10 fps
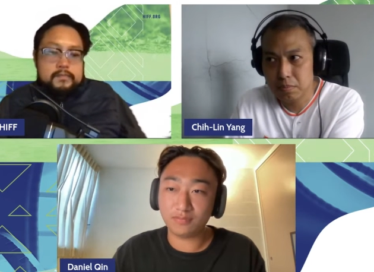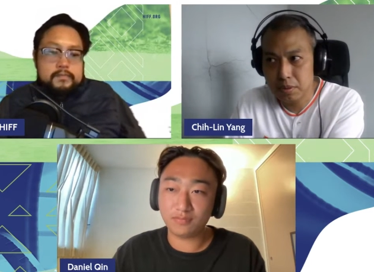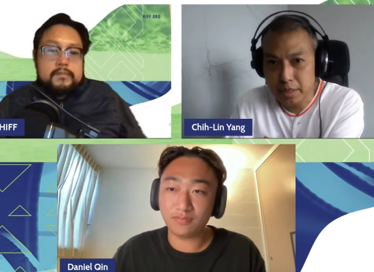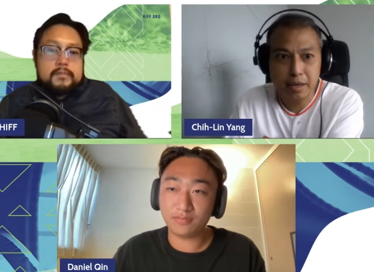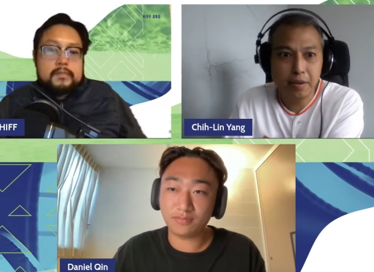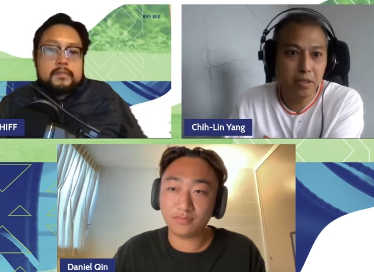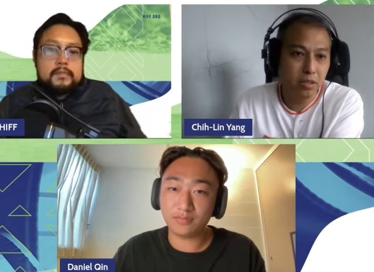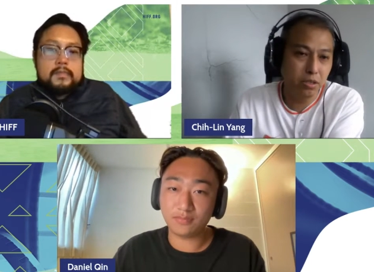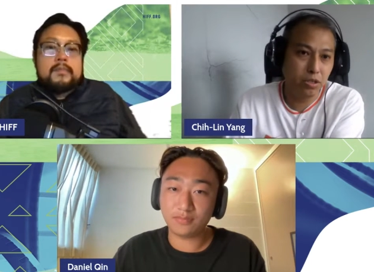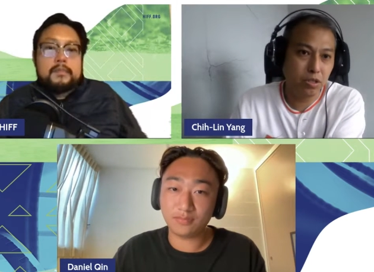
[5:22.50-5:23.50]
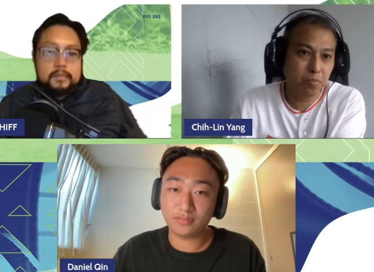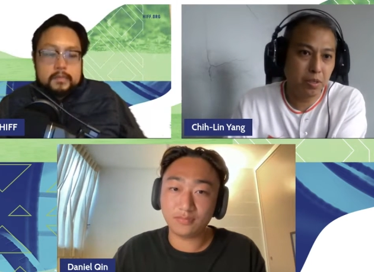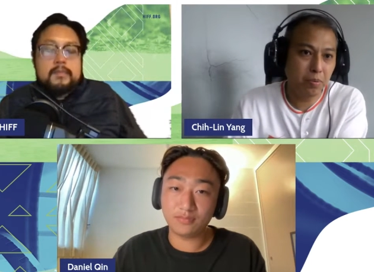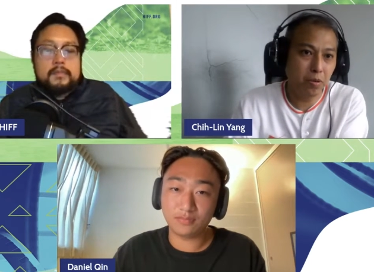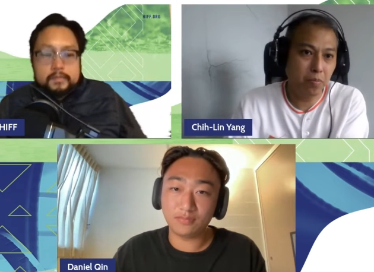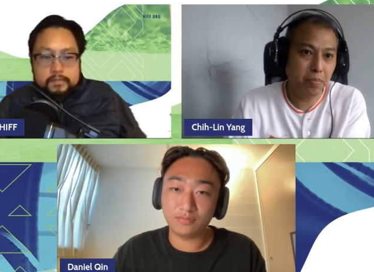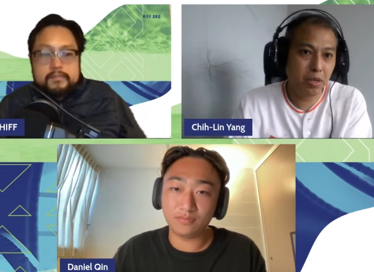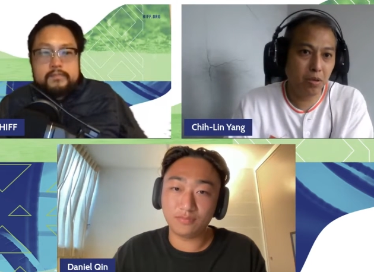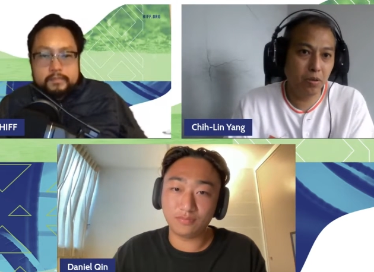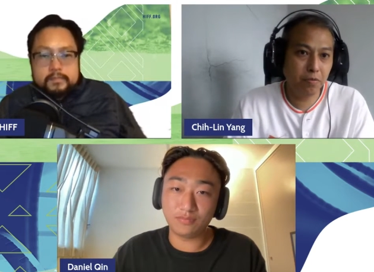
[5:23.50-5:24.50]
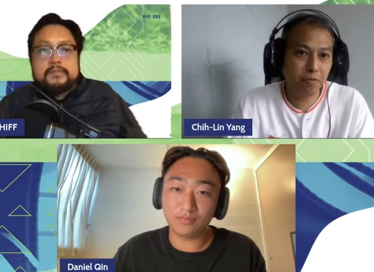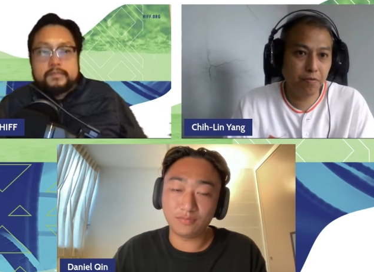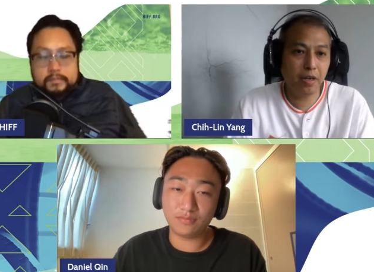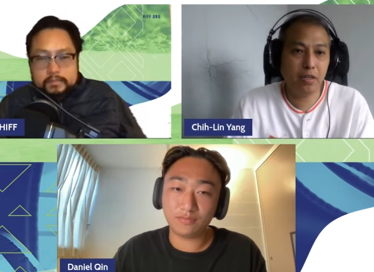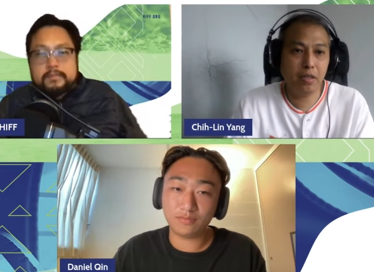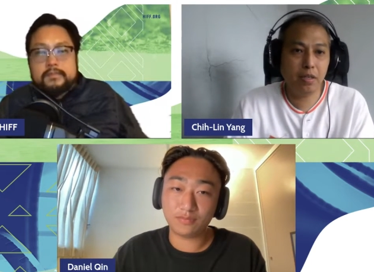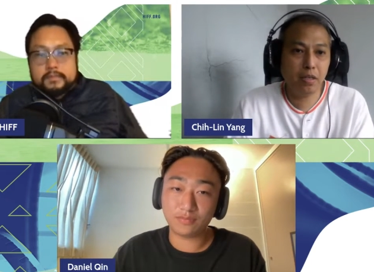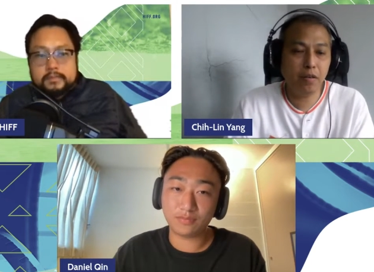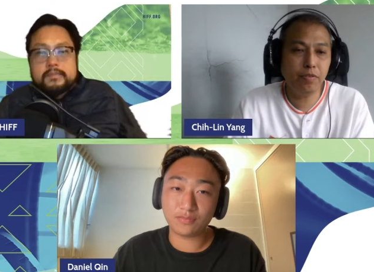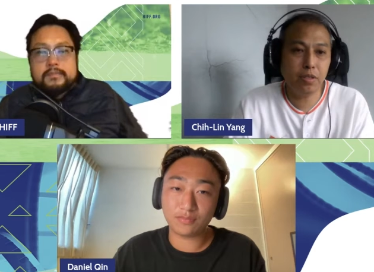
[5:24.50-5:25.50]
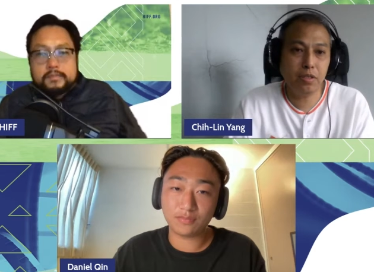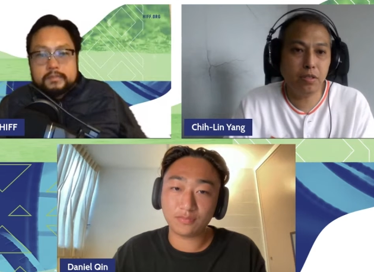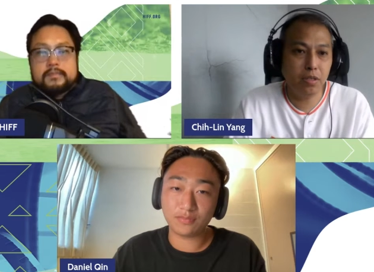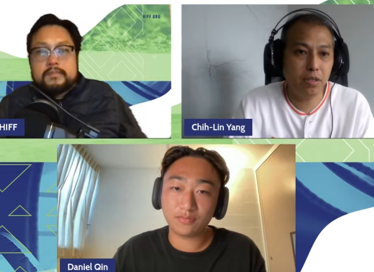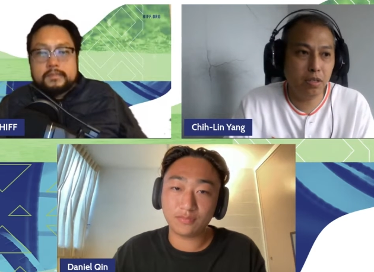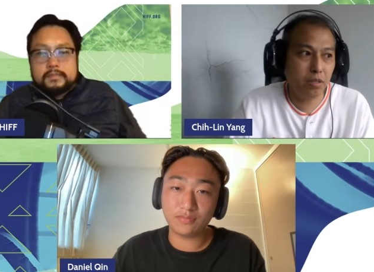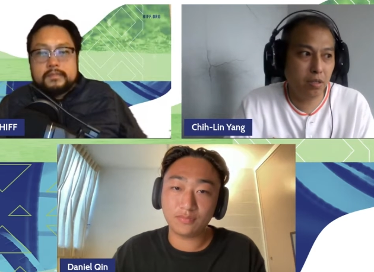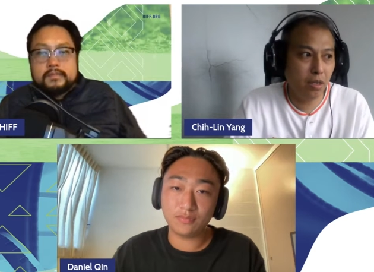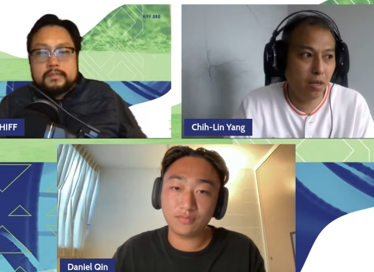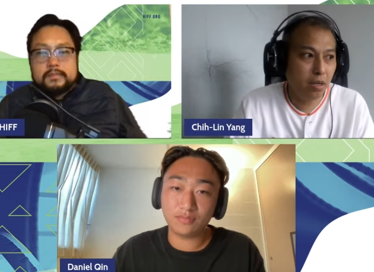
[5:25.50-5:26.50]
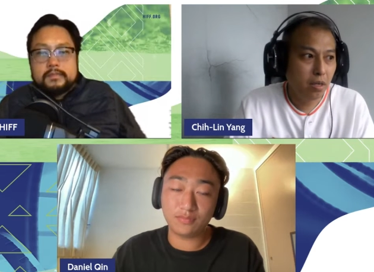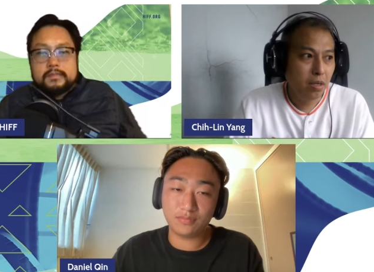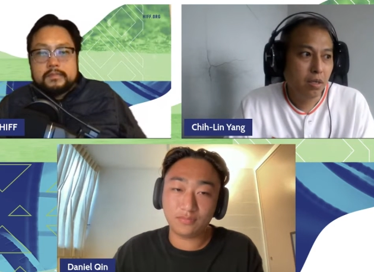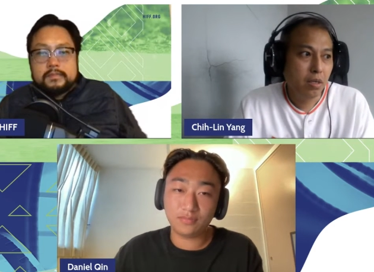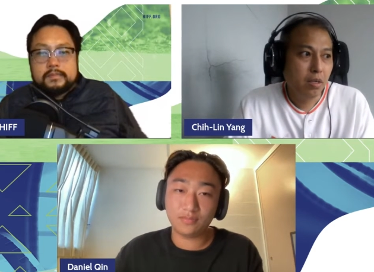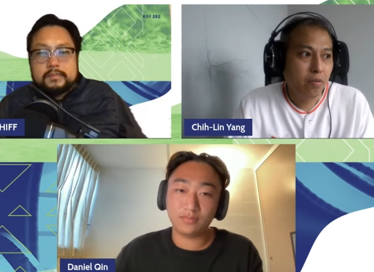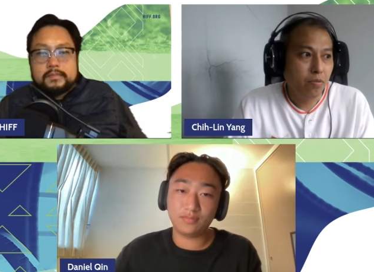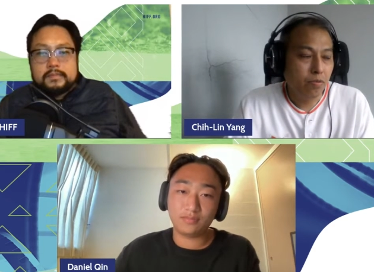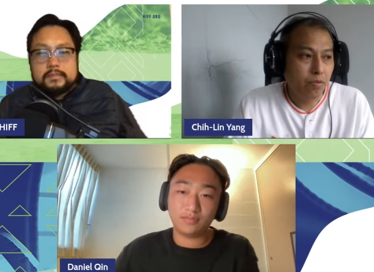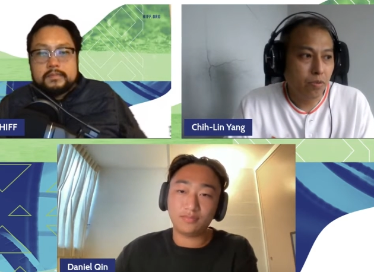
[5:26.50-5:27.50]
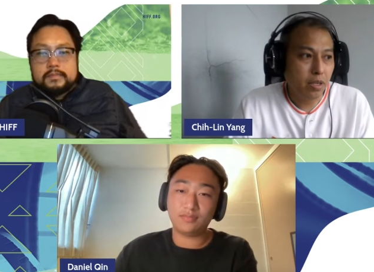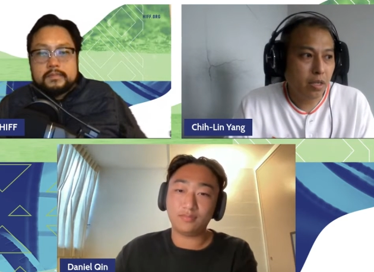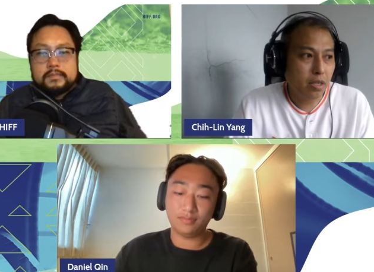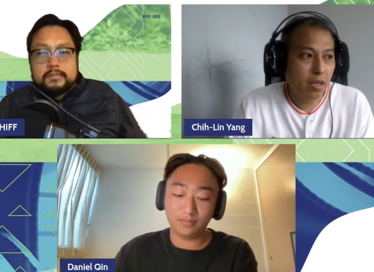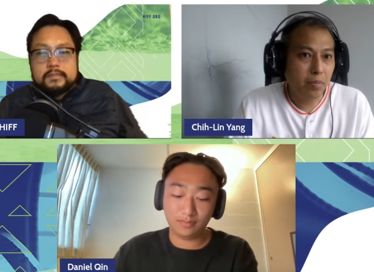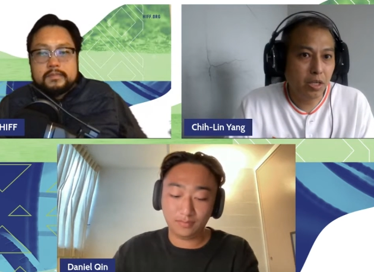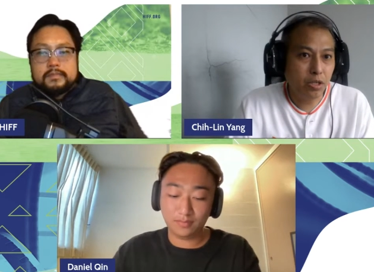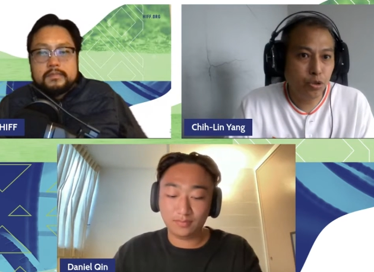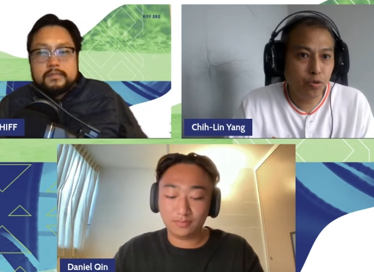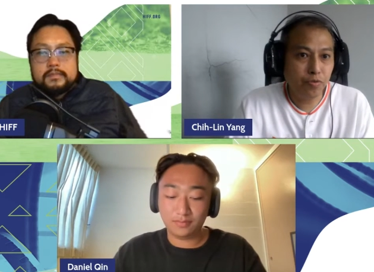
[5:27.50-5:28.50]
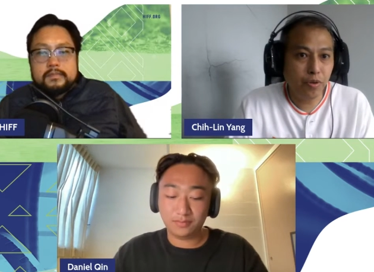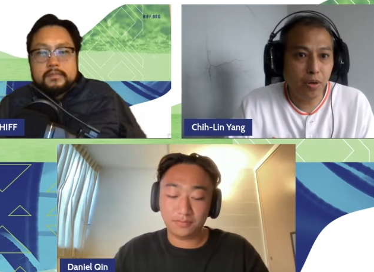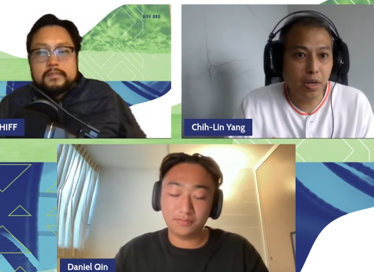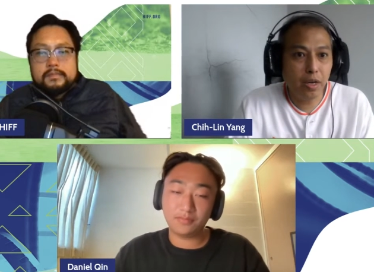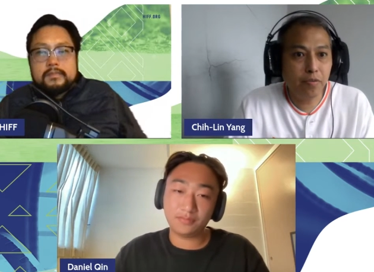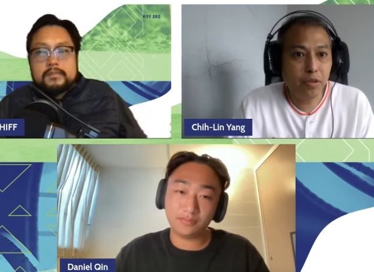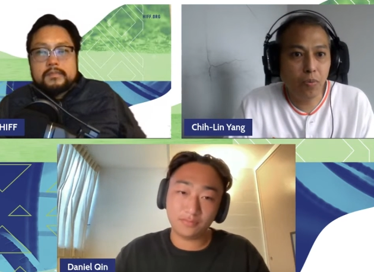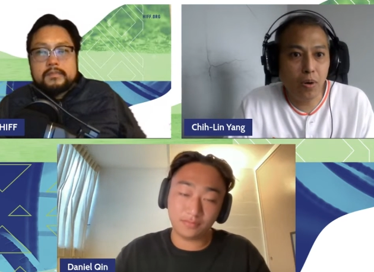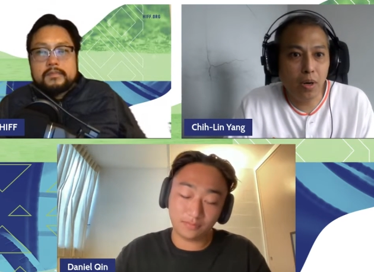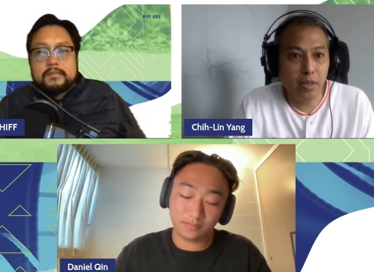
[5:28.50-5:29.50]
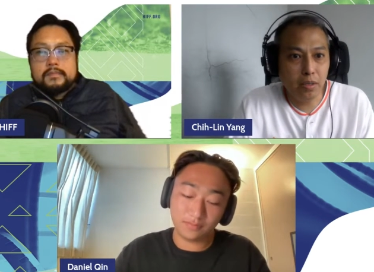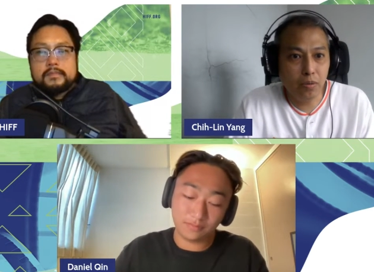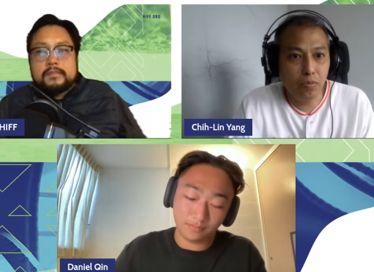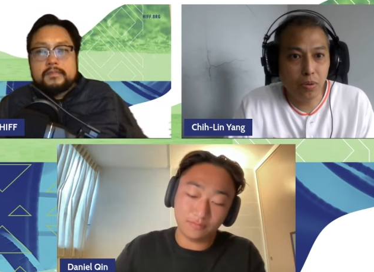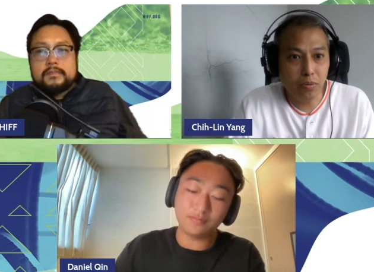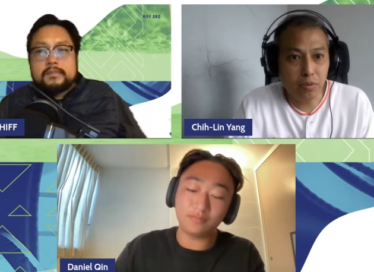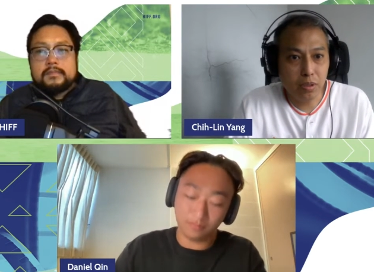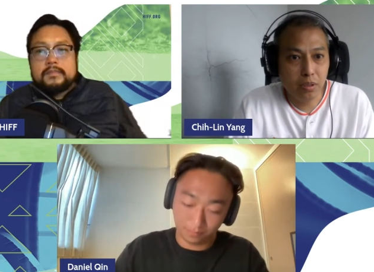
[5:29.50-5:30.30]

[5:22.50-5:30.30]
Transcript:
Speaker 1: not indigenous people because finding confidence is uh, a really common issue for everyone in the world.